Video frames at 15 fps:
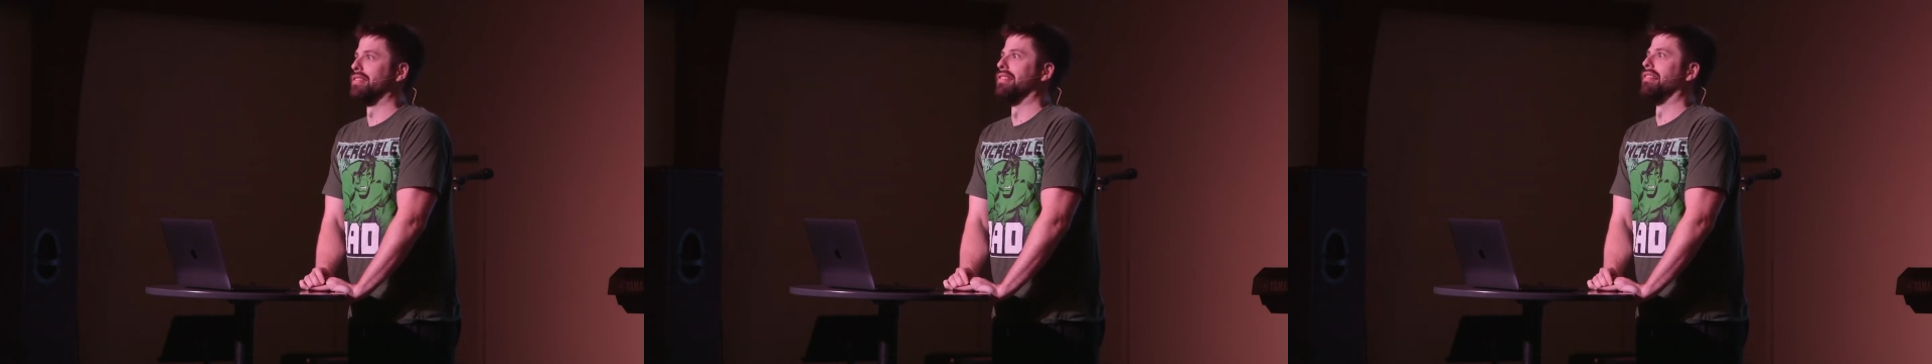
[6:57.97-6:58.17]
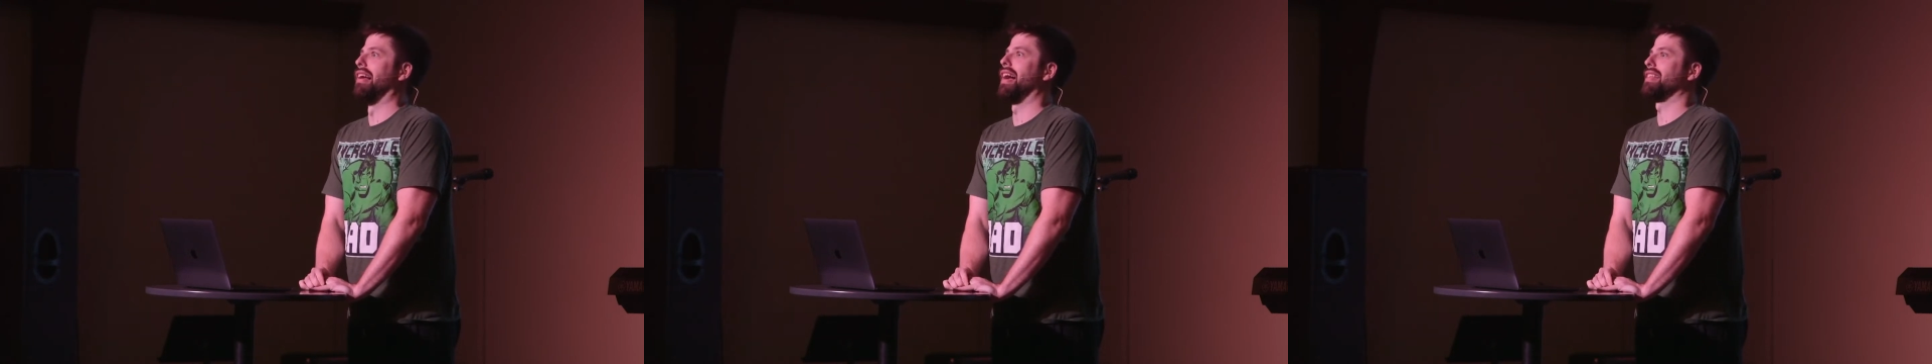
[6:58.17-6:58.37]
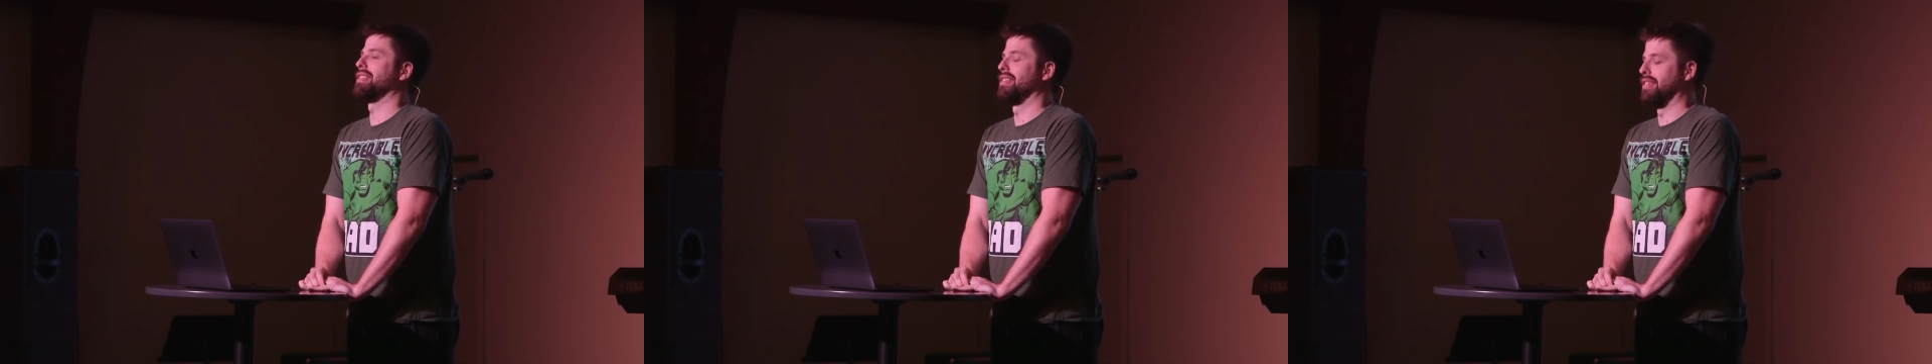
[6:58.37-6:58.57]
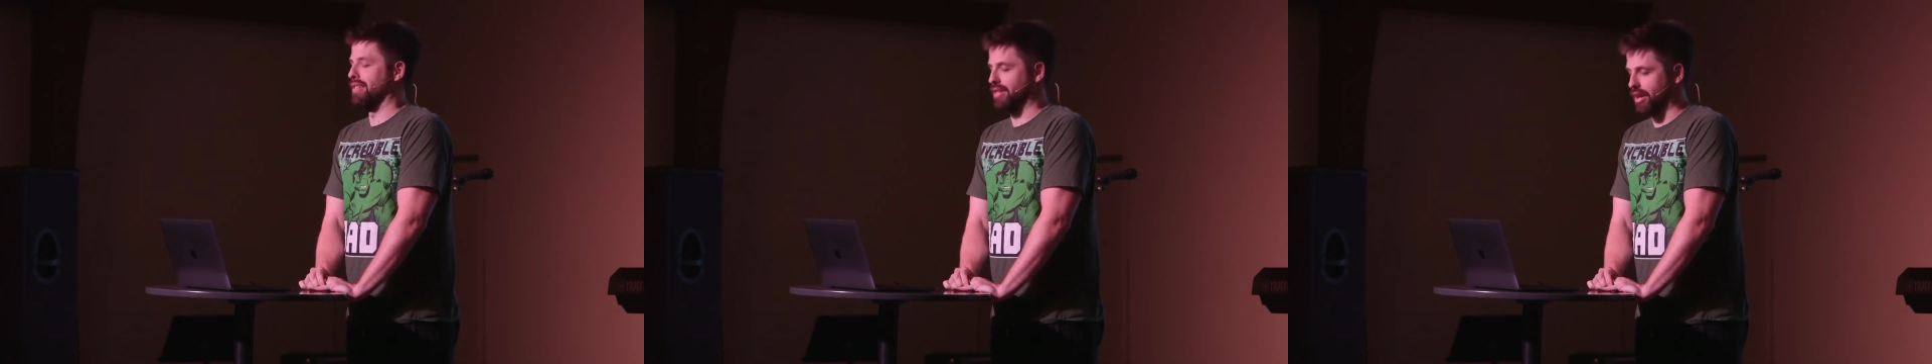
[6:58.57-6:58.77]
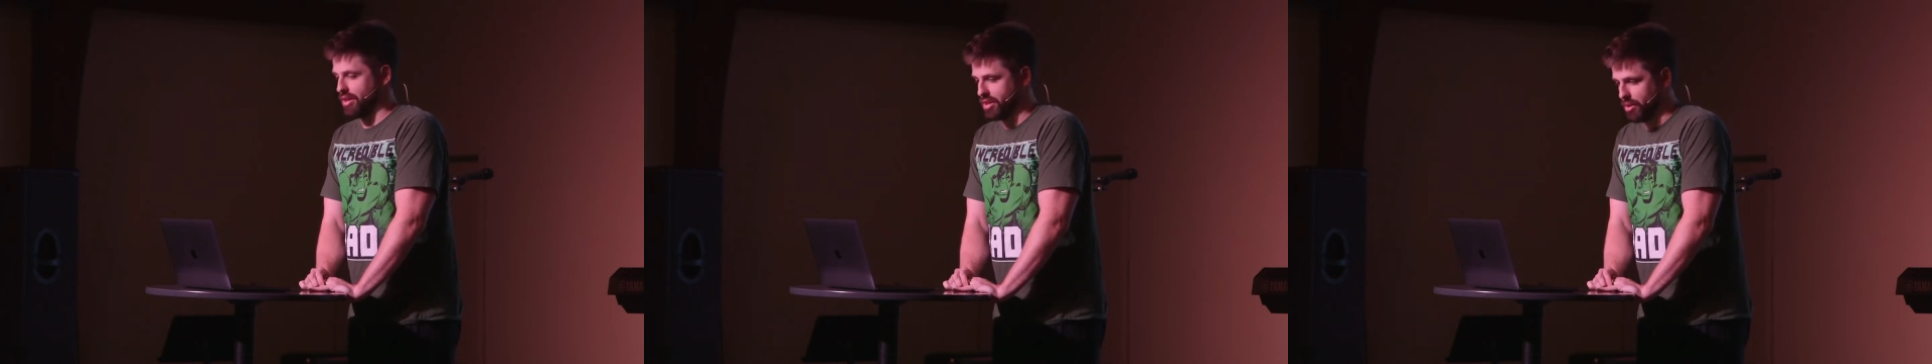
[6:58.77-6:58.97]
lots of
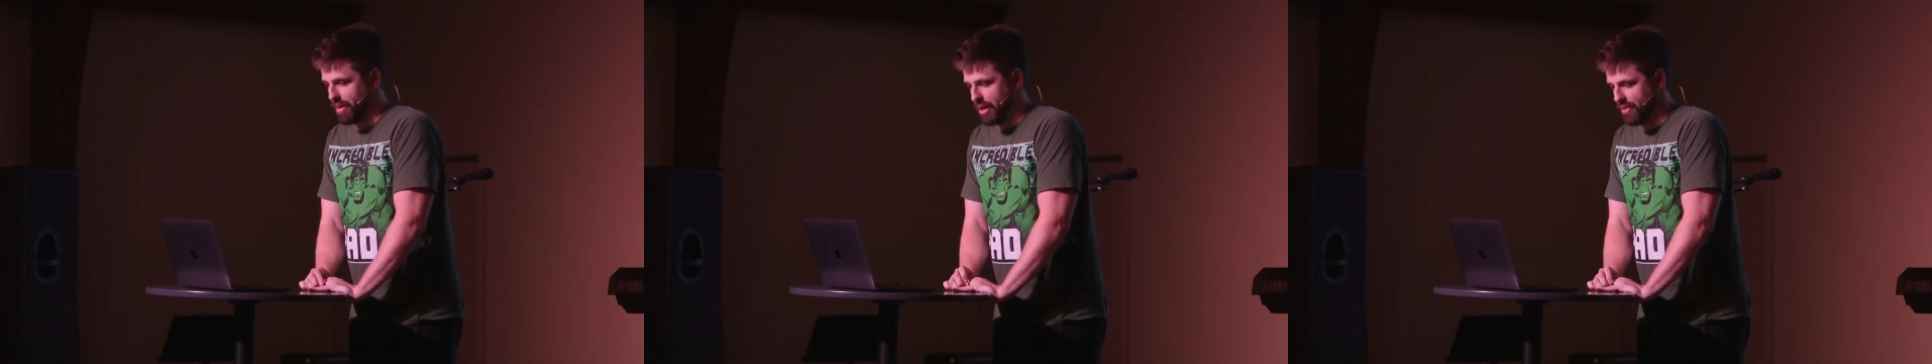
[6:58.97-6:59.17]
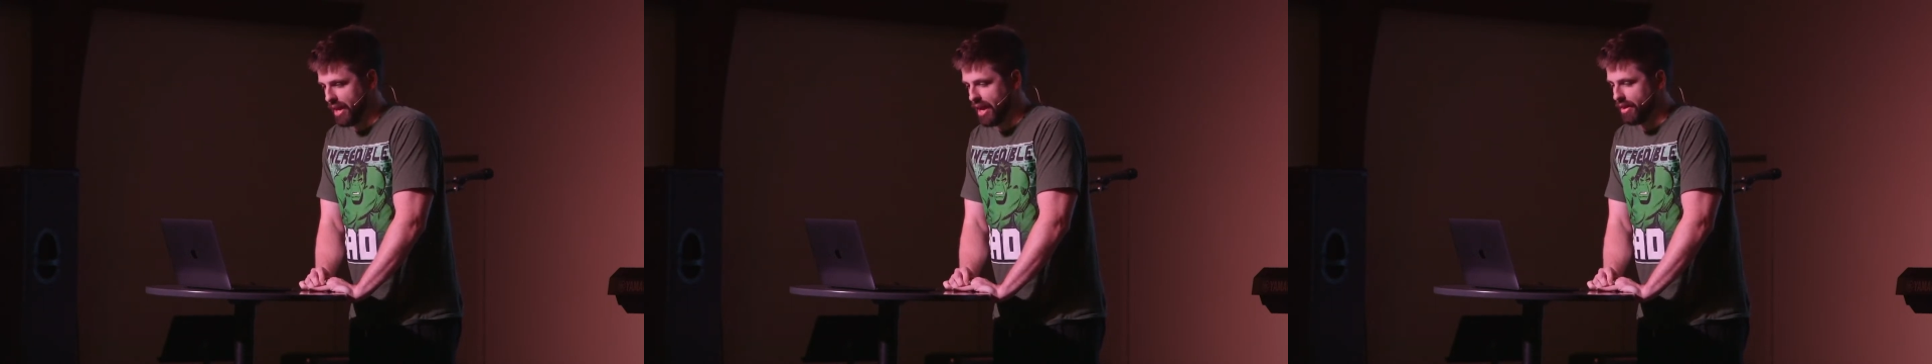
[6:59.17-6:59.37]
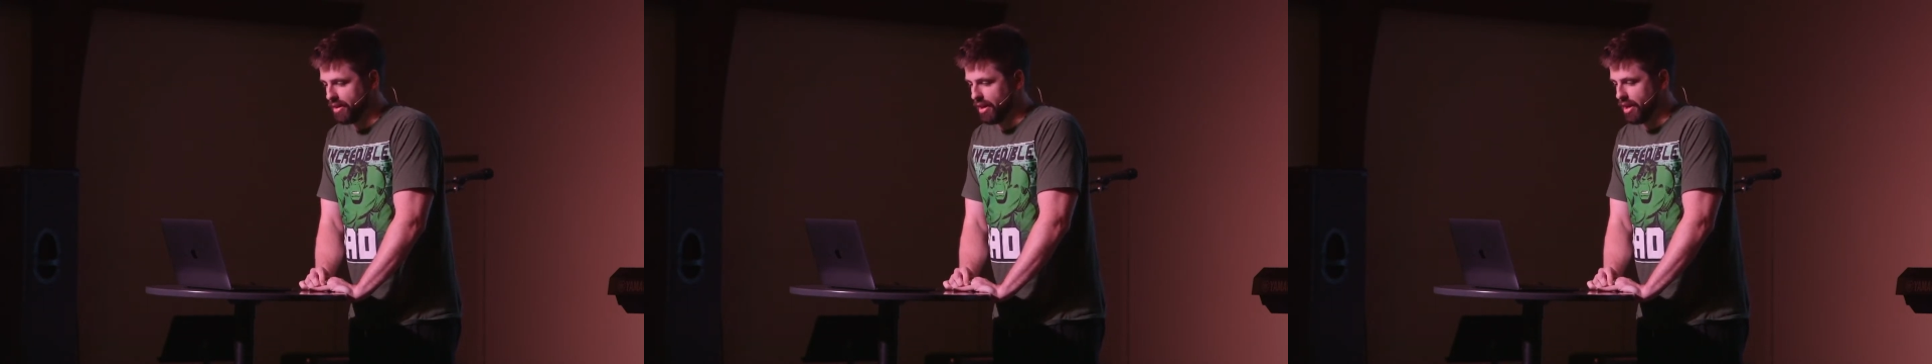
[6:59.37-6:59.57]
discussion about that.